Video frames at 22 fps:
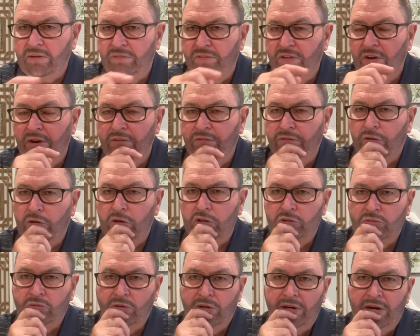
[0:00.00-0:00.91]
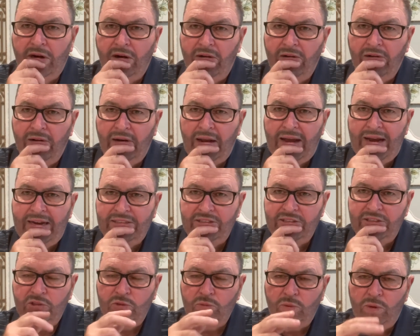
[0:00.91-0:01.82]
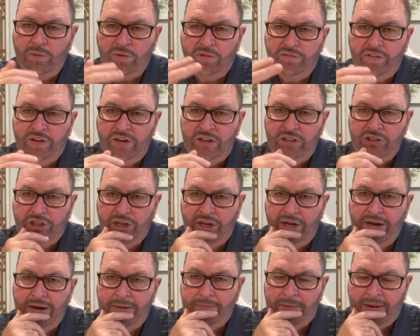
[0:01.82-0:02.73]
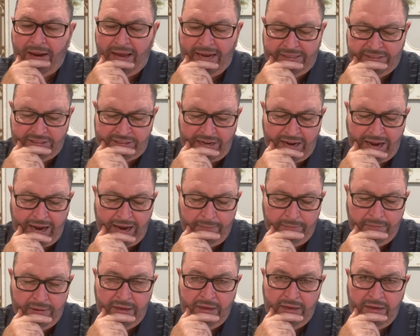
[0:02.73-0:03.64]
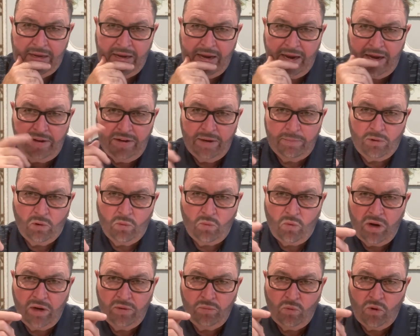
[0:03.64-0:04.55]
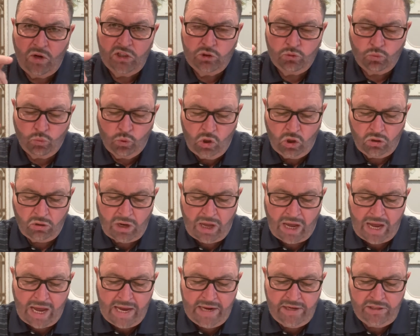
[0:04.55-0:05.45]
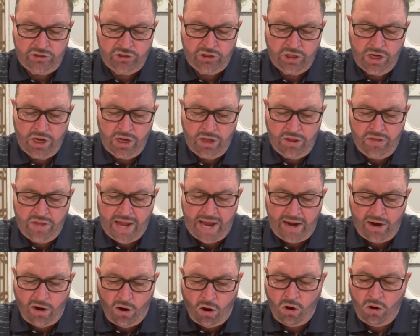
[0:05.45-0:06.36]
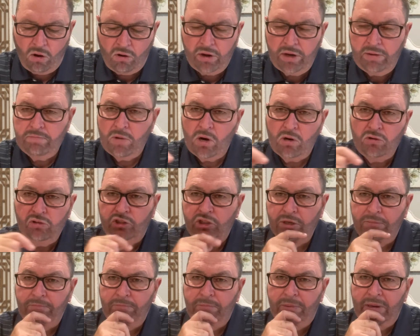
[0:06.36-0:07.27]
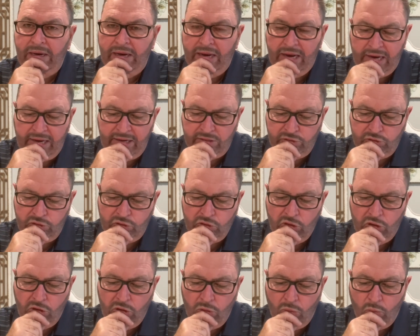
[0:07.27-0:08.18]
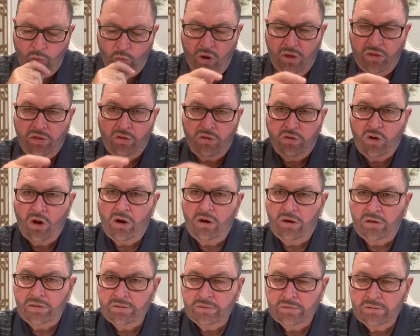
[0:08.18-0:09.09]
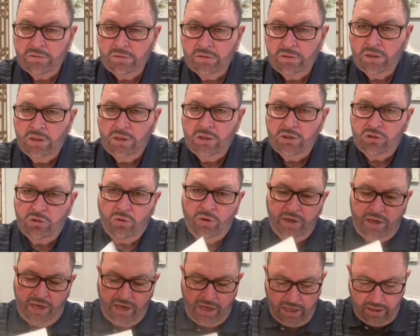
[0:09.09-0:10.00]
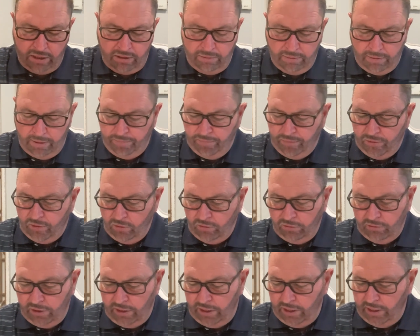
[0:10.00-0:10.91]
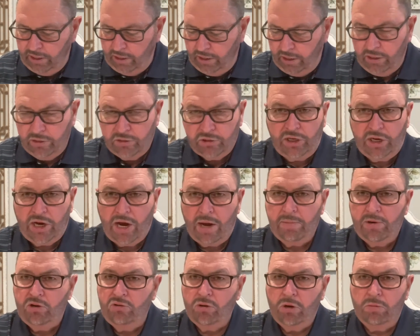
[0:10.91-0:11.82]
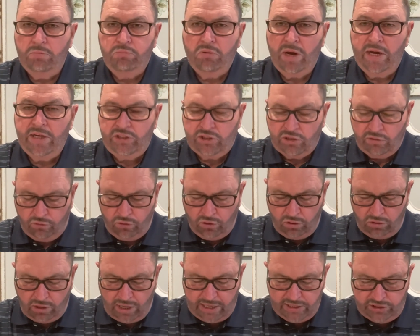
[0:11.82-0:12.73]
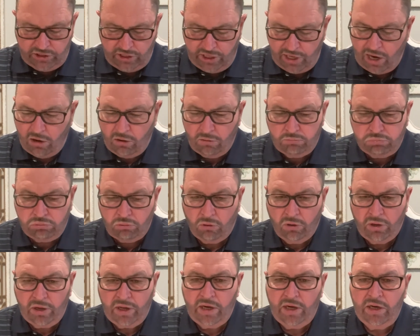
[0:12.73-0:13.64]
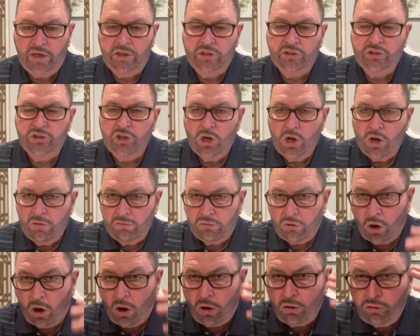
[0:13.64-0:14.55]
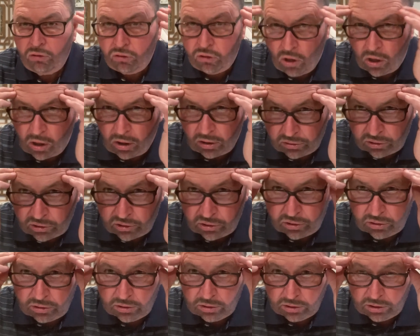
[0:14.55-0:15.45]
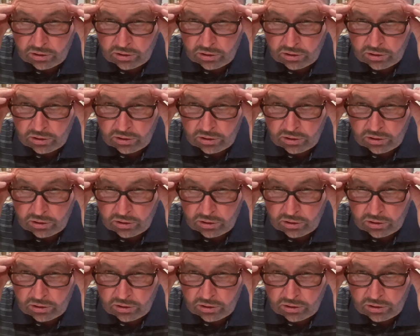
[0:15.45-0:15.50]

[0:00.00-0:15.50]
the very first one in our last as we were finishing up last time and number one was realize that all emotion begins with a thought. So again, it is coming to a place of realizing how important it is for our thoughts